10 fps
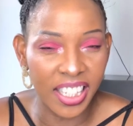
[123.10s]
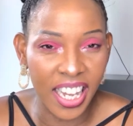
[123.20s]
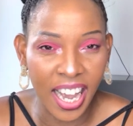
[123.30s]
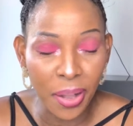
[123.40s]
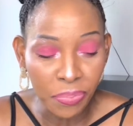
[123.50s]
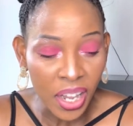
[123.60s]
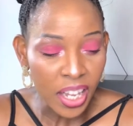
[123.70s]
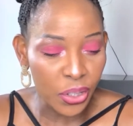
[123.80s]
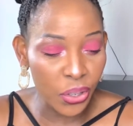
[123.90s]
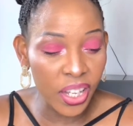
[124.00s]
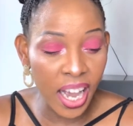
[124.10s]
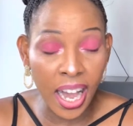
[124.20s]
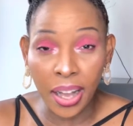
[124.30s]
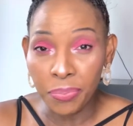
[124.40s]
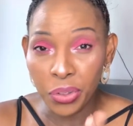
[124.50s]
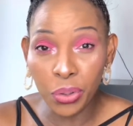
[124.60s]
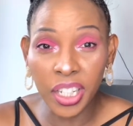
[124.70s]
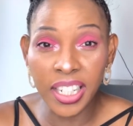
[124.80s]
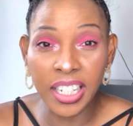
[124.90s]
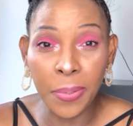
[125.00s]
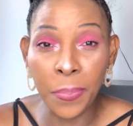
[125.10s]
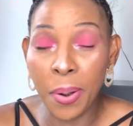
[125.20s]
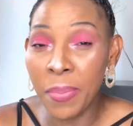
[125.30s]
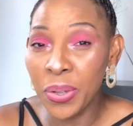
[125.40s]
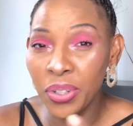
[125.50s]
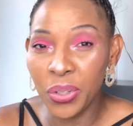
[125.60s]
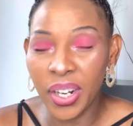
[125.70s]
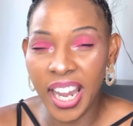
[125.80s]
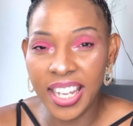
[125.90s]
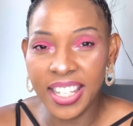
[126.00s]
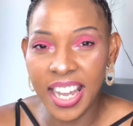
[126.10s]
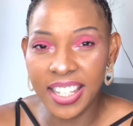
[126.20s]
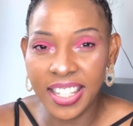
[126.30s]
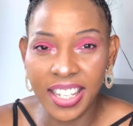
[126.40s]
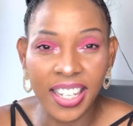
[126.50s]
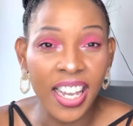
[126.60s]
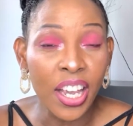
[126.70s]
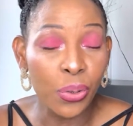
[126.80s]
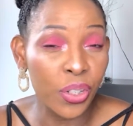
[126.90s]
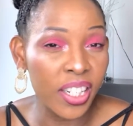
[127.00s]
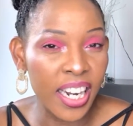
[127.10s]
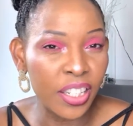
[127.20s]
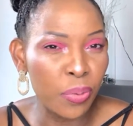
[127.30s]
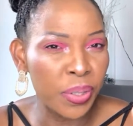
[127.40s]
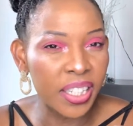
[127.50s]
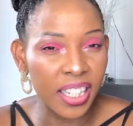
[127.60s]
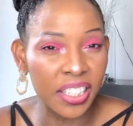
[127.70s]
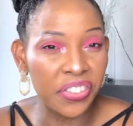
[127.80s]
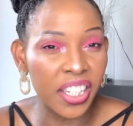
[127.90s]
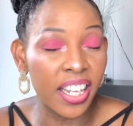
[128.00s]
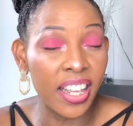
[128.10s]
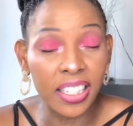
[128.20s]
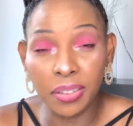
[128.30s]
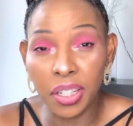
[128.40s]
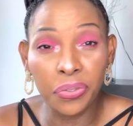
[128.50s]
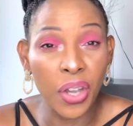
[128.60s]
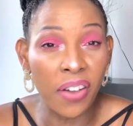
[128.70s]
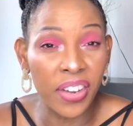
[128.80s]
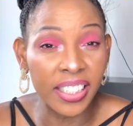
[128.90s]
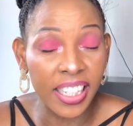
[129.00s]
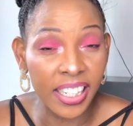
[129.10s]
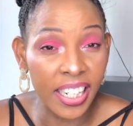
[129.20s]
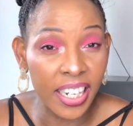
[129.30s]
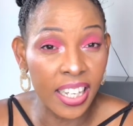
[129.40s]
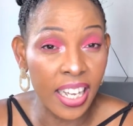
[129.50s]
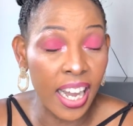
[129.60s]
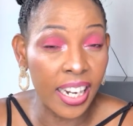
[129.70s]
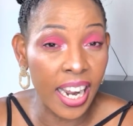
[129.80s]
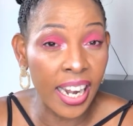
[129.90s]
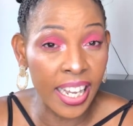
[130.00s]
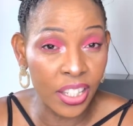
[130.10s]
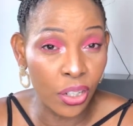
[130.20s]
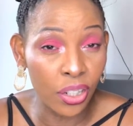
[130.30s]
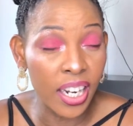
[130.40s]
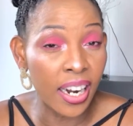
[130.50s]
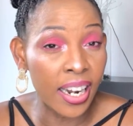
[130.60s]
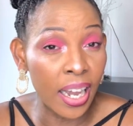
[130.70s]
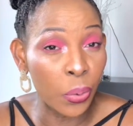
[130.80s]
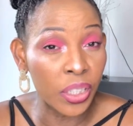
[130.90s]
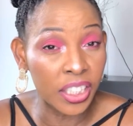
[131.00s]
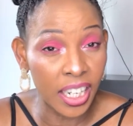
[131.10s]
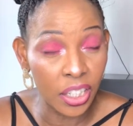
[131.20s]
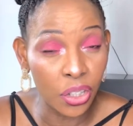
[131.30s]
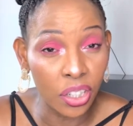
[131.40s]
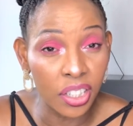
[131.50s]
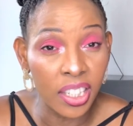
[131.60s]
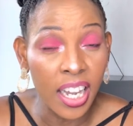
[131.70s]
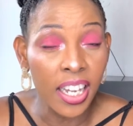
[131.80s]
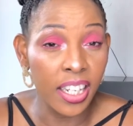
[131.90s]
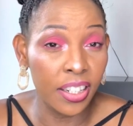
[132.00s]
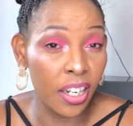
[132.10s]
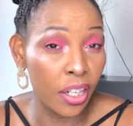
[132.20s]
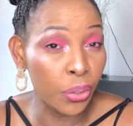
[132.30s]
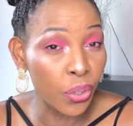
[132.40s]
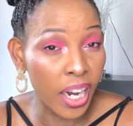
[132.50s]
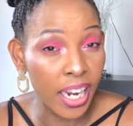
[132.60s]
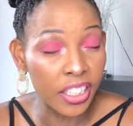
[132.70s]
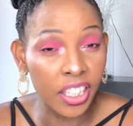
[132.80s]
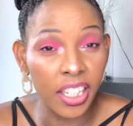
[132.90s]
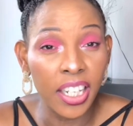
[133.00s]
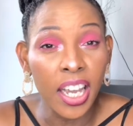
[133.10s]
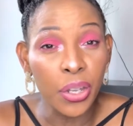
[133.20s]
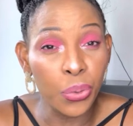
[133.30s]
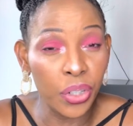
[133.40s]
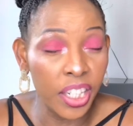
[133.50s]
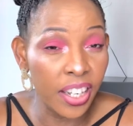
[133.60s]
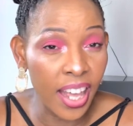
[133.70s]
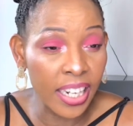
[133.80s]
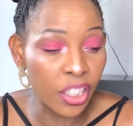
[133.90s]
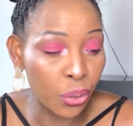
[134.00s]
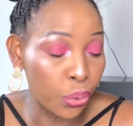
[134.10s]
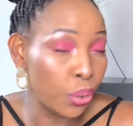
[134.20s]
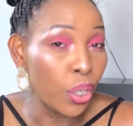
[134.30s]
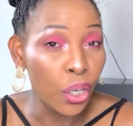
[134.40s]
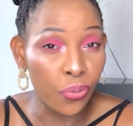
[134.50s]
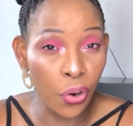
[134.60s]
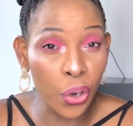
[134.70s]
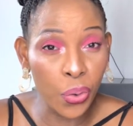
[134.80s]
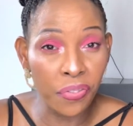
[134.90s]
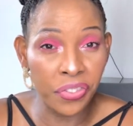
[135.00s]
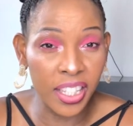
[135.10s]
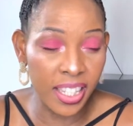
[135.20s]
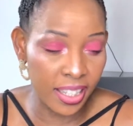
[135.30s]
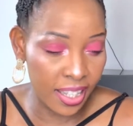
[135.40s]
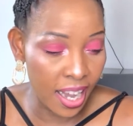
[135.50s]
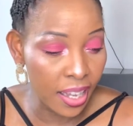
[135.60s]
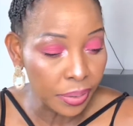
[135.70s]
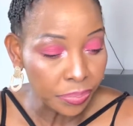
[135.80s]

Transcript: Yeah, so yeah, you need a diploma, you need your KCSE, you need a little bit certificate that if you have attended a language lessons in your country, you need that too for your visas. Yeah.